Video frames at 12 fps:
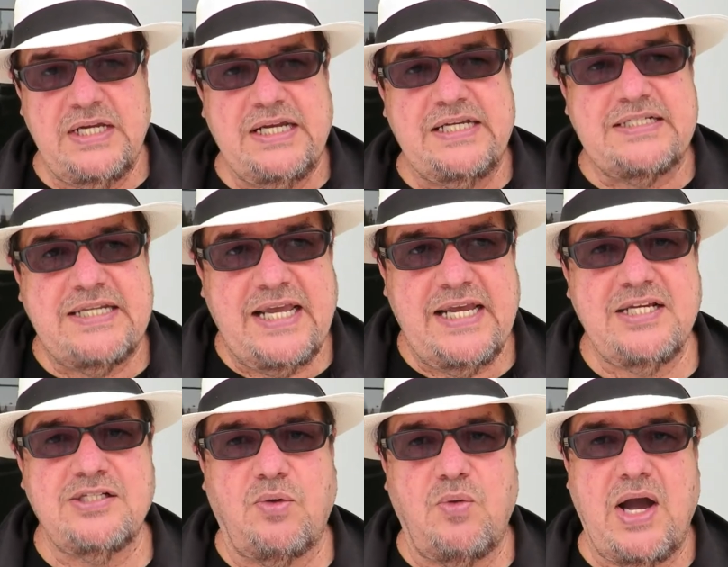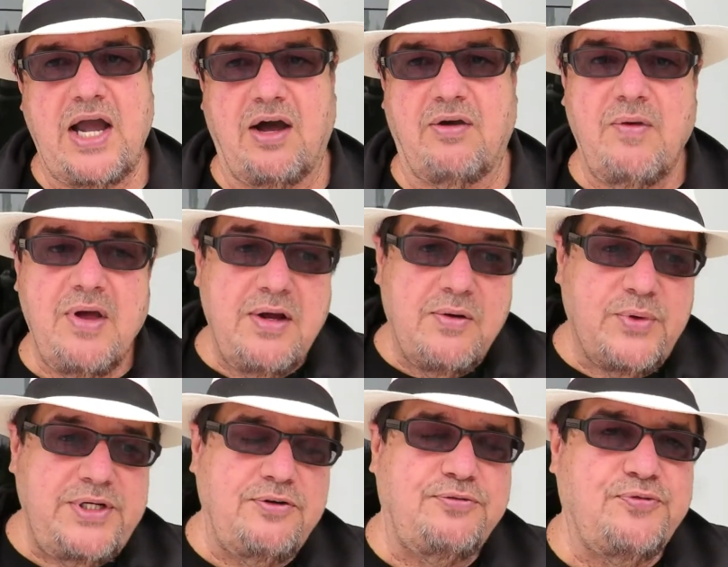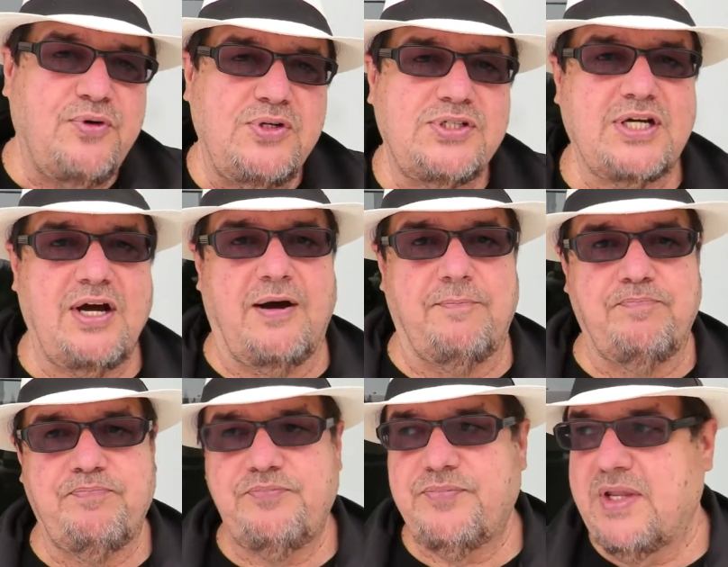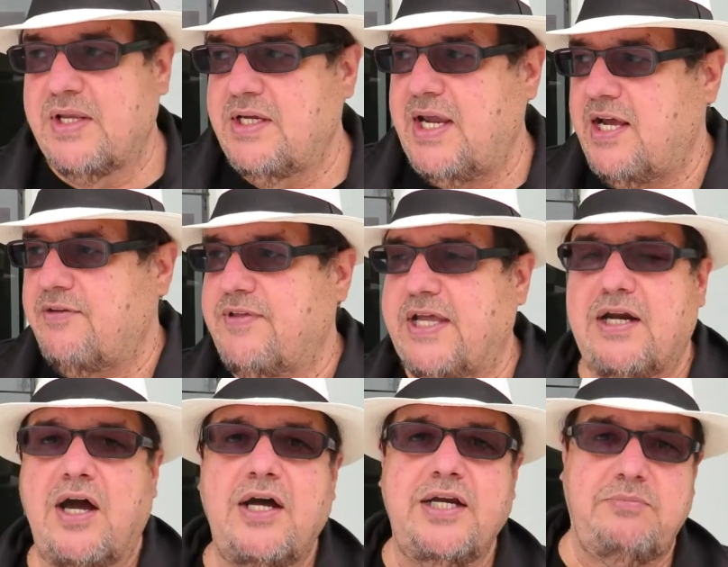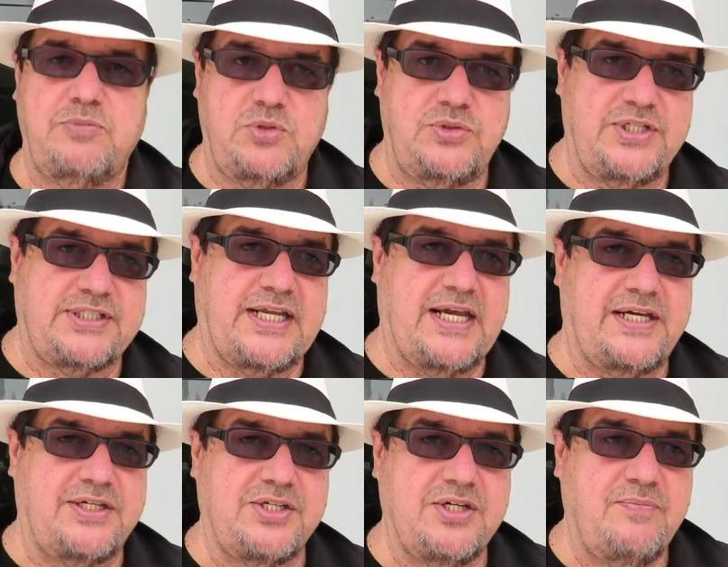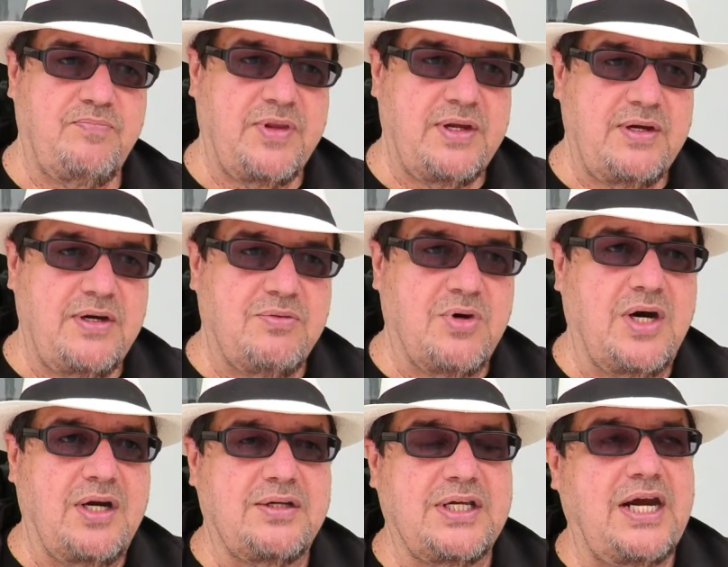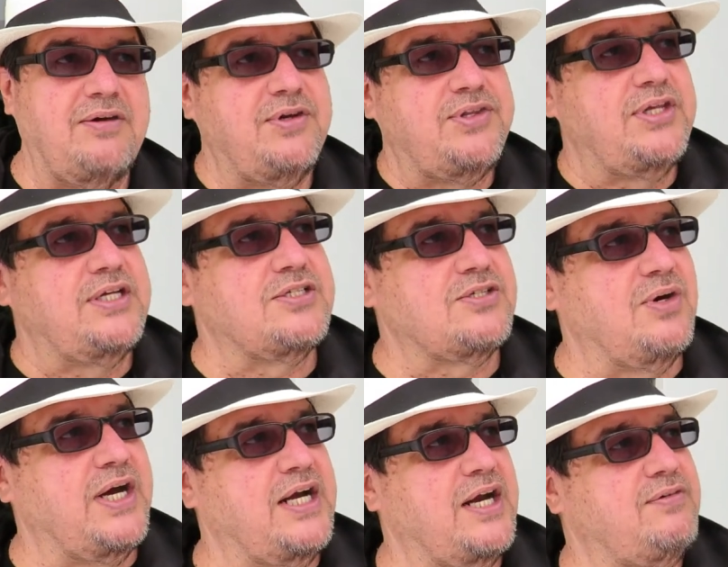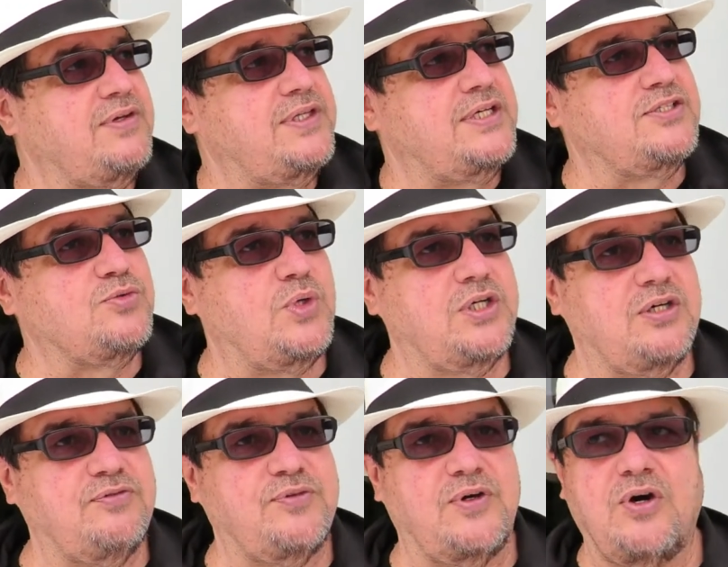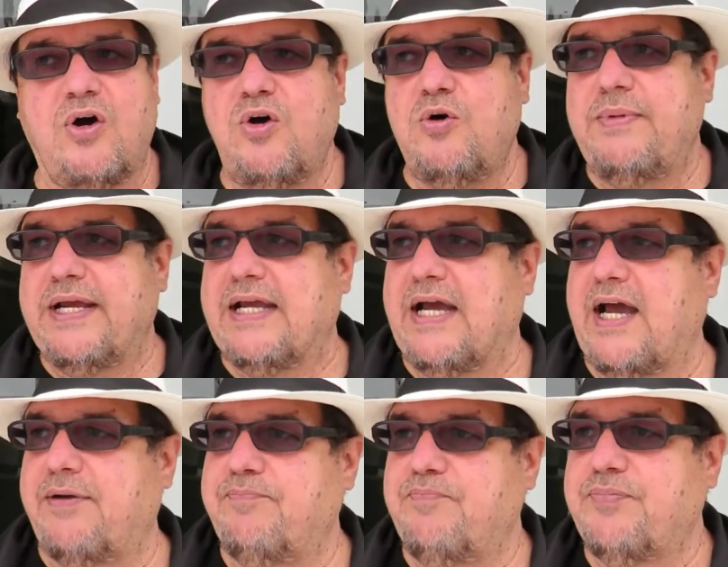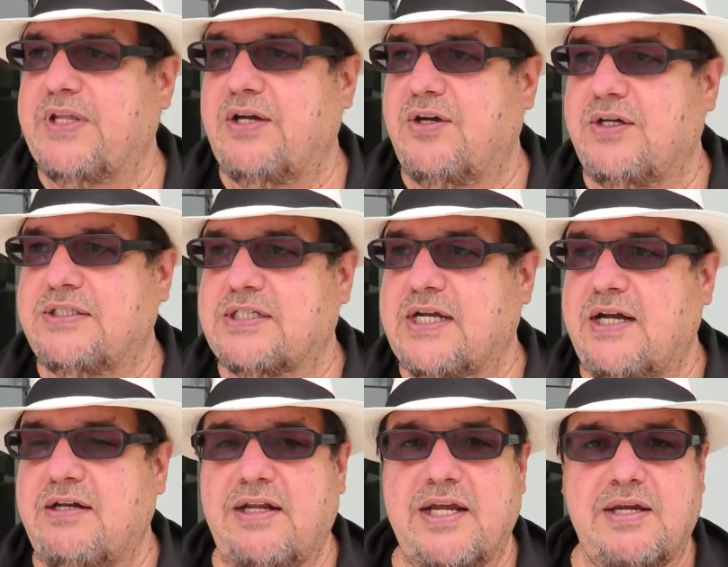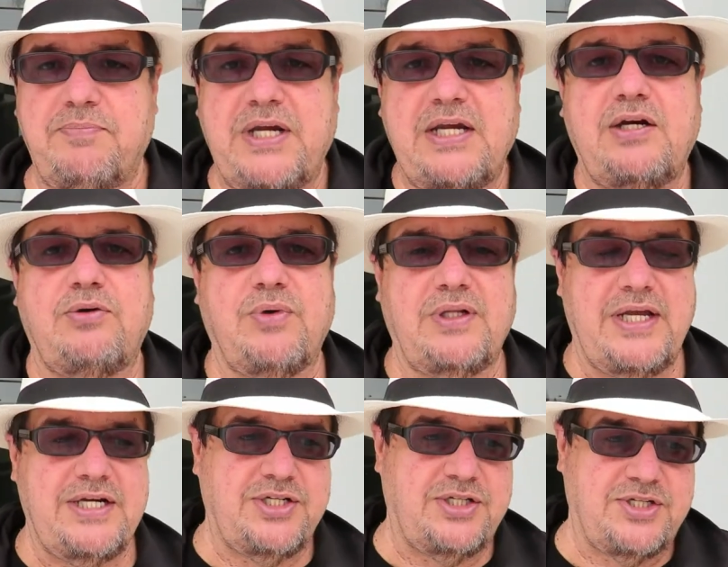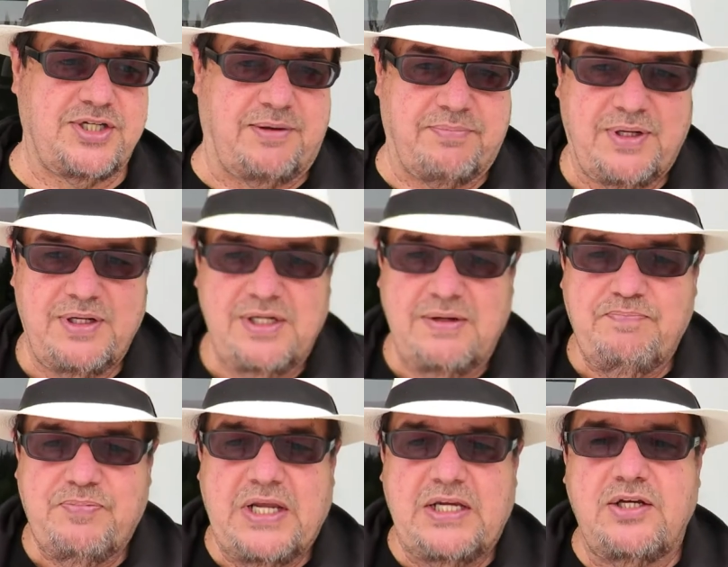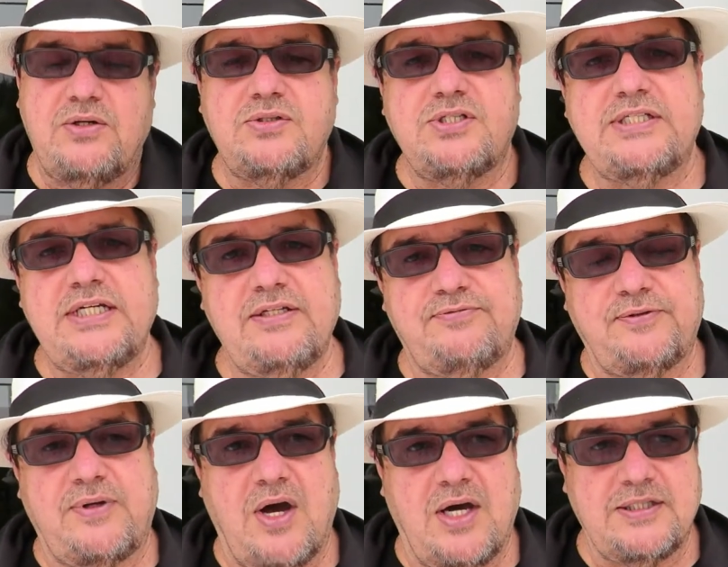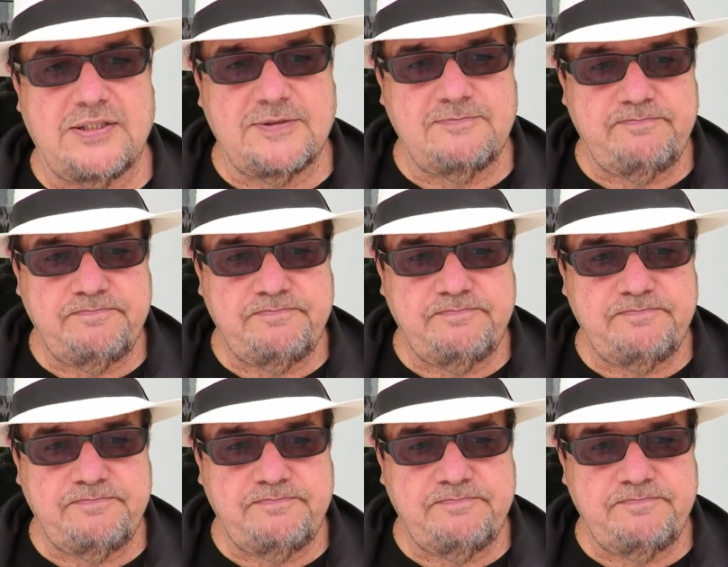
It takes a while. When you first come, you have that honeymoon stage where everything is great, everything's wonderful. Oh my God. You know, it's kind of like being in a relationship. You don't see the flaws.